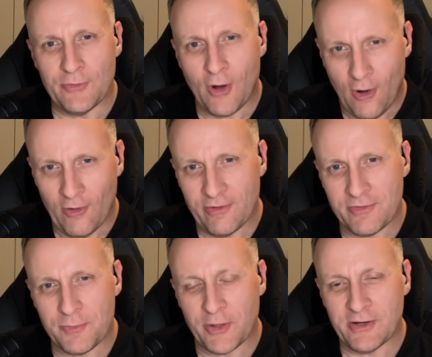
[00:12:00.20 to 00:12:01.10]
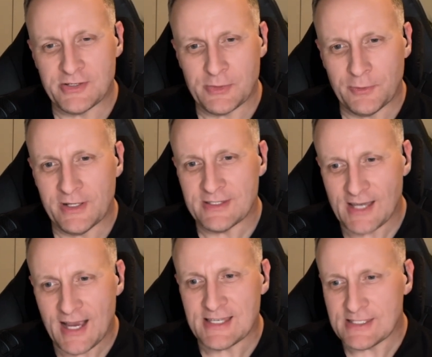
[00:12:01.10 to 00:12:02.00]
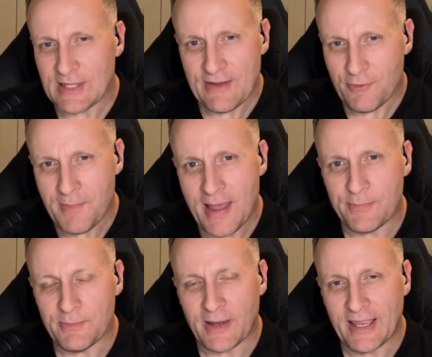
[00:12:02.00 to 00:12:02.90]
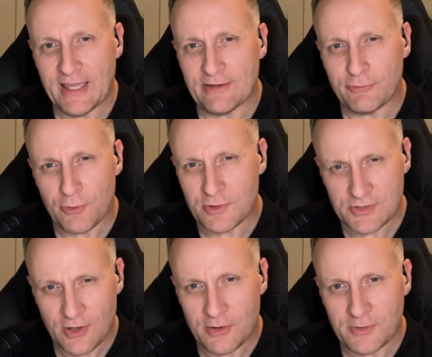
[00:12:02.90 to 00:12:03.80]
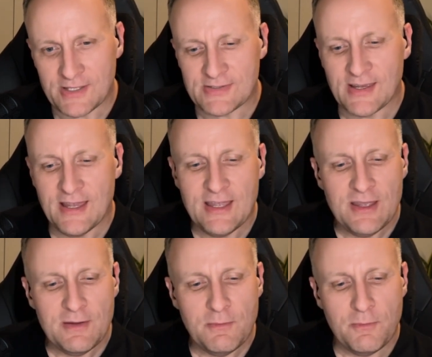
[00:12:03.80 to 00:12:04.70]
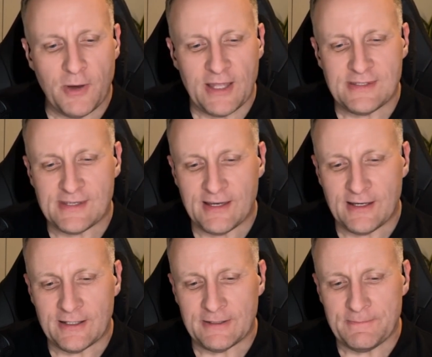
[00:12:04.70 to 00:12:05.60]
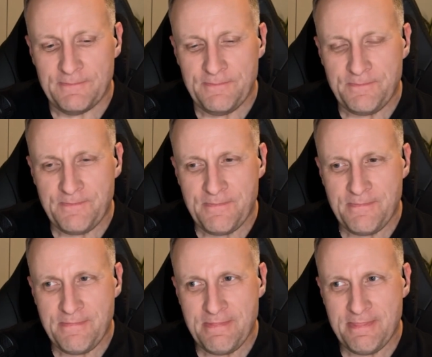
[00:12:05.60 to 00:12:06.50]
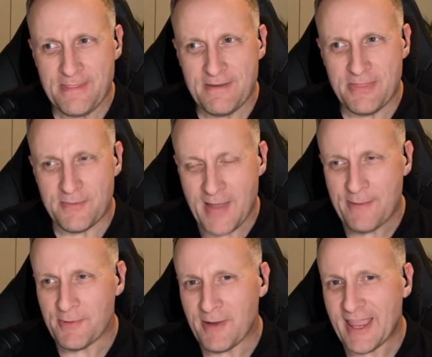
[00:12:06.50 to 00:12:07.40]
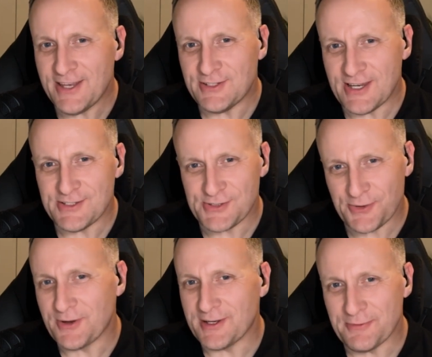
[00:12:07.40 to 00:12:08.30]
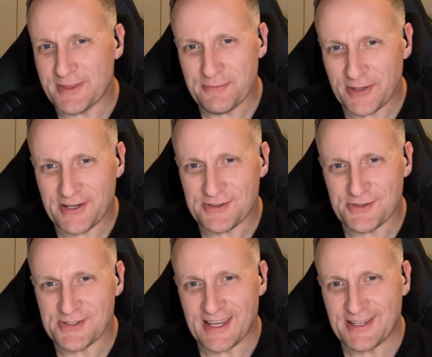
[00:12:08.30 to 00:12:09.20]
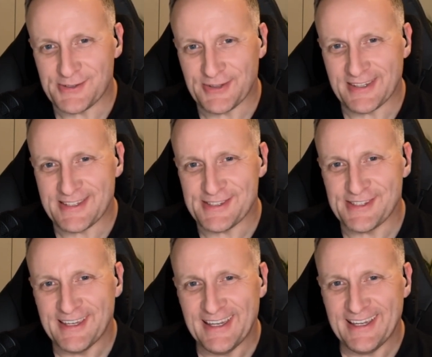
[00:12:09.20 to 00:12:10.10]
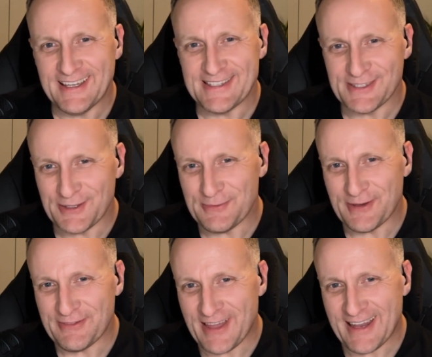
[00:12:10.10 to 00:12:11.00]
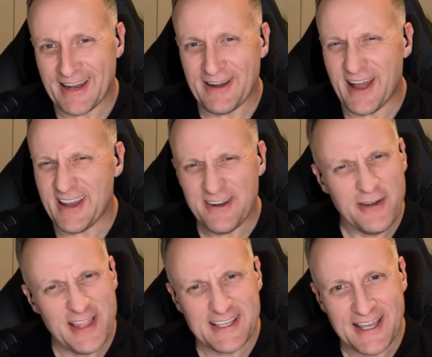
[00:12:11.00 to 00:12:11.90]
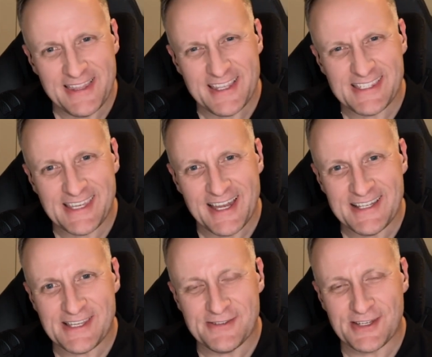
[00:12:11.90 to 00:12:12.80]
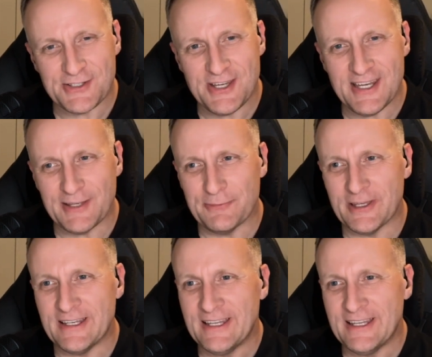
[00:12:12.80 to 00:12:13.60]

all of the players at once. I still have a map in my head, of course, always, but the map in my head changes according to what the players are saying. So it's a little bit of that. I don't know. That kind of sounds like cheating, but